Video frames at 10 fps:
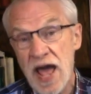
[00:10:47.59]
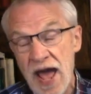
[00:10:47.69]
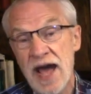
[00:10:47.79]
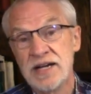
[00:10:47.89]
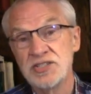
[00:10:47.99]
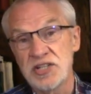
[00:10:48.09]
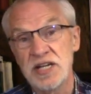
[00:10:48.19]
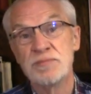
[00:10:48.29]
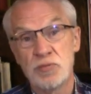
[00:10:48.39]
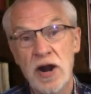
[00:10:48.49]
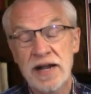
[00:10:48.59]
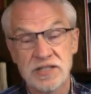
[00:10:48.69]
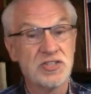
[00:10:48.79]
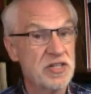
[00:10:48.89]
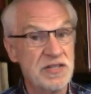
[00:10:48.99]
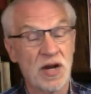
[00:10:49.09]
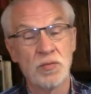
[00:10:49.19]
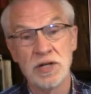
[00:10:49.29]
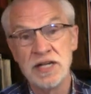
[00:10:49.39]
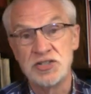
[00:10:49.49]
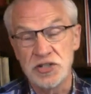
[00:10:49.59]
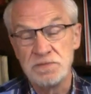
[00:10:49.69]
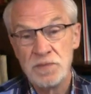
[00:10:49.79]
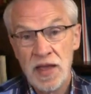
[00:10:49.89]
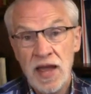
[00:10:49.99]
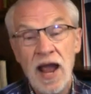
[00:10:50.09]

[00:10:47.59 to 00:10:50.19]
has in practicing their religion